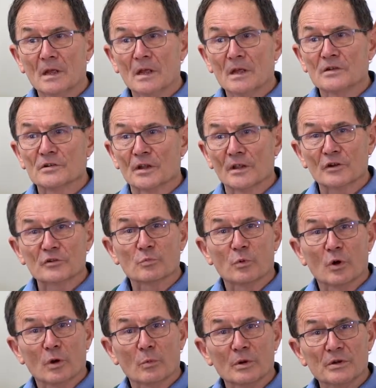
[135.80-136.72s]
So that's
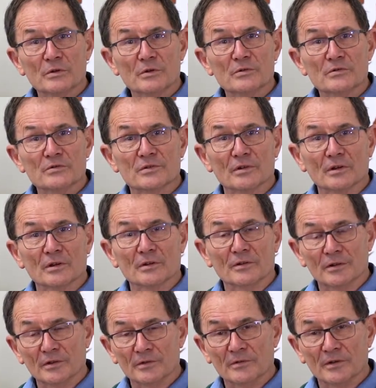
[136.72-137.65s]
why we use
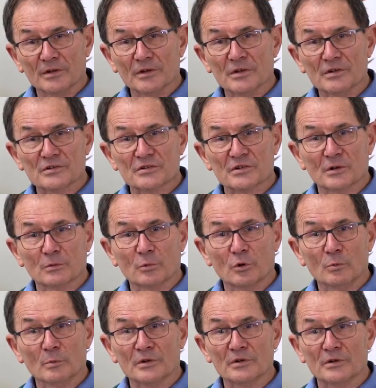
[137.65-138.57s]
the yeast cell
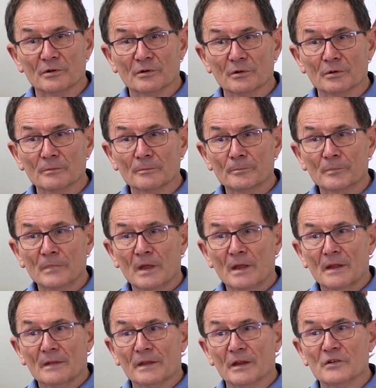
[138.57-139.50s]
wall material.
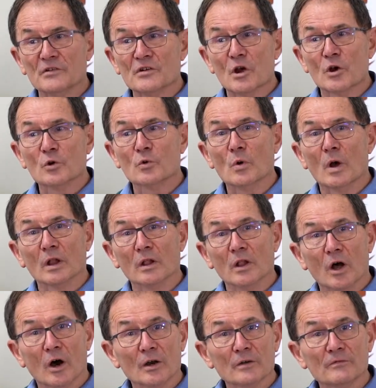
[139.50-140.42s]
There's no
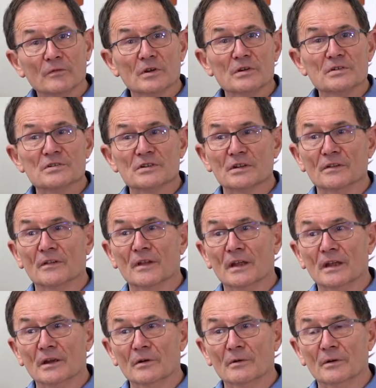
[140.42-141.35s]
live yeast in
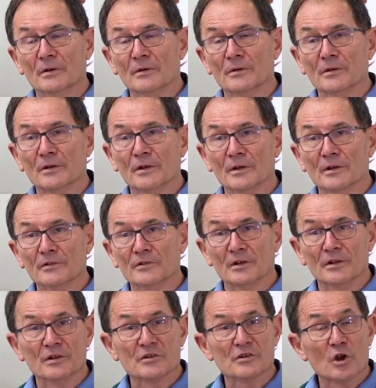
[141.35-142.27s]
there, and
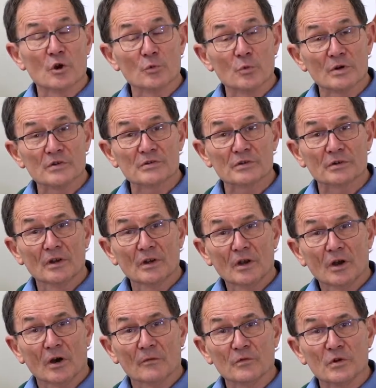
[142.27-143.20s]
so there's no risk
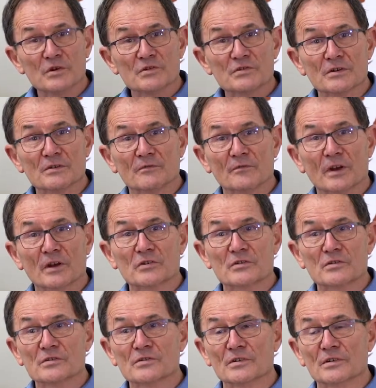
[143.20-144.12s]
of yeast
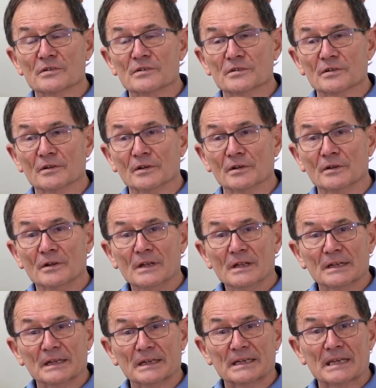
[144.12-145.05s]
infections
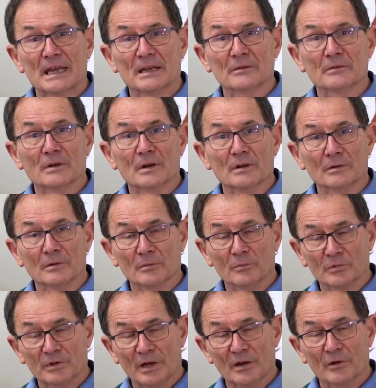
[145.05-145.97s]
that
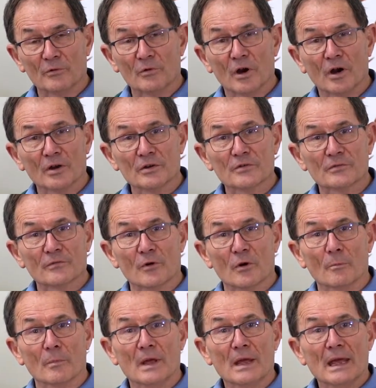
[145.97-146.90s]
can arise
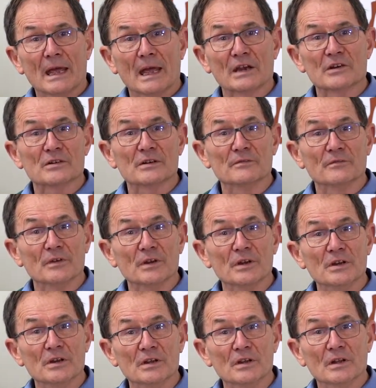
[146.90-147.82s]
from actually
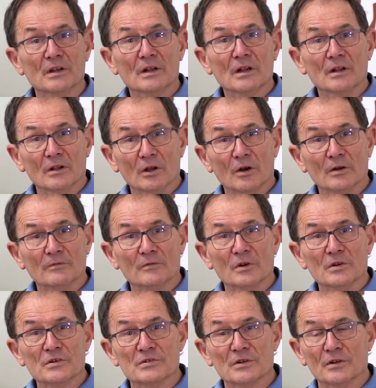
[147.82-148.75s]
feeding live
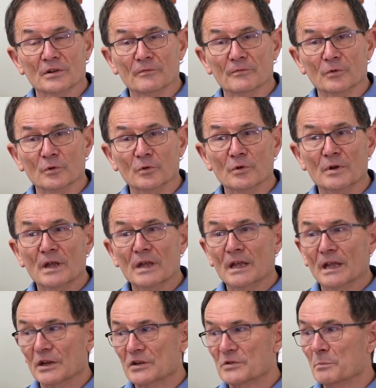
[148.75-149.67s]
yeast in the food.
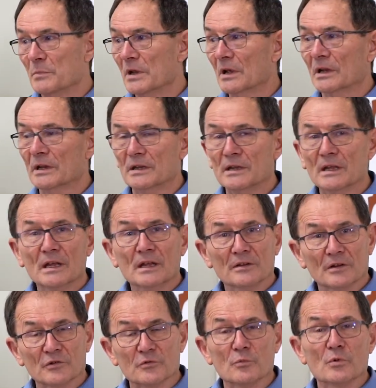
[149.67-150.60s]
It's merely
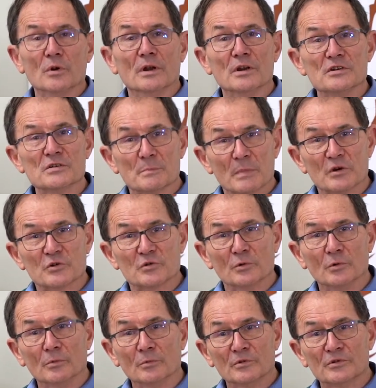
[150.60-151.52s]
this really
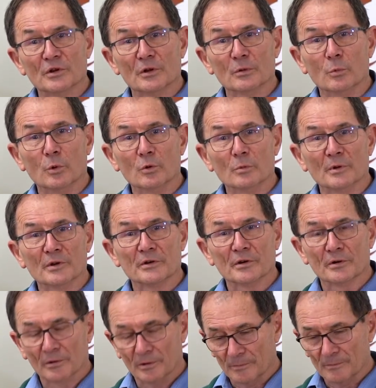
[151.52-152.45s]
special cell wall
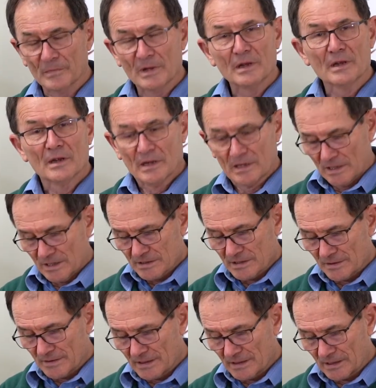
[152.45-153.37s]
material.
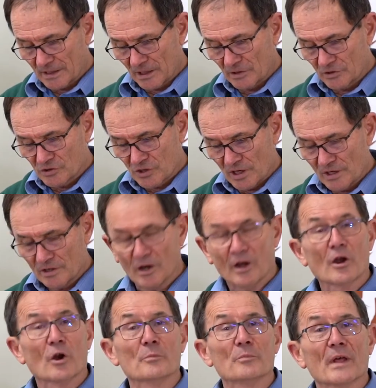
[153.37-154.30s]
So there you go, Jane.
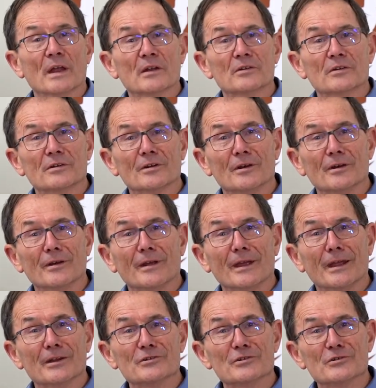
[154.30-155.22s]
I hope that
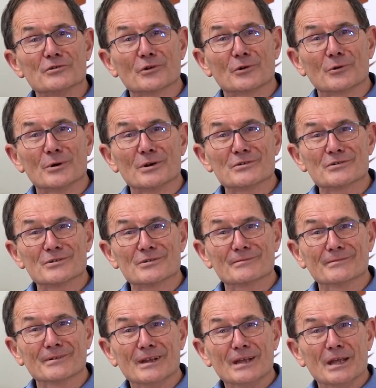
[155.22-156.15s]
answers your
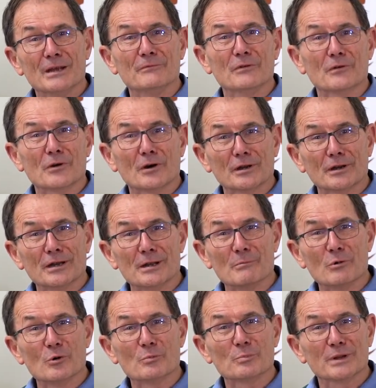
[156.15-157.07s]
question. If you've got any
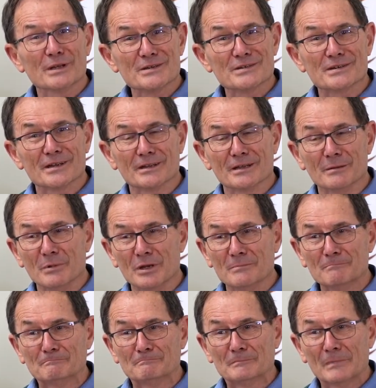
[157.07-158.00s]
more, please send them
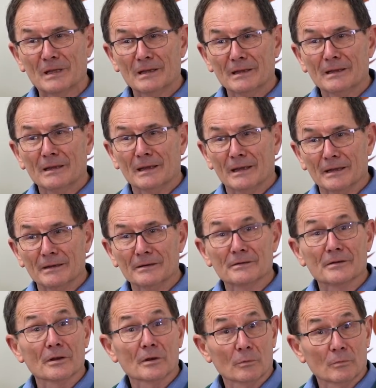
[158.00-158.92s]
in,
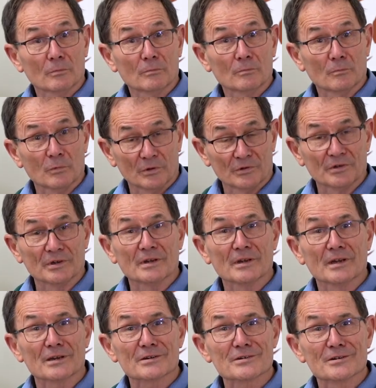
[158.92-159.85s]
and we'll see
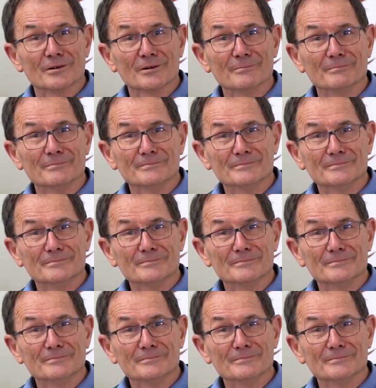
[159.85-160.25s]
you next time.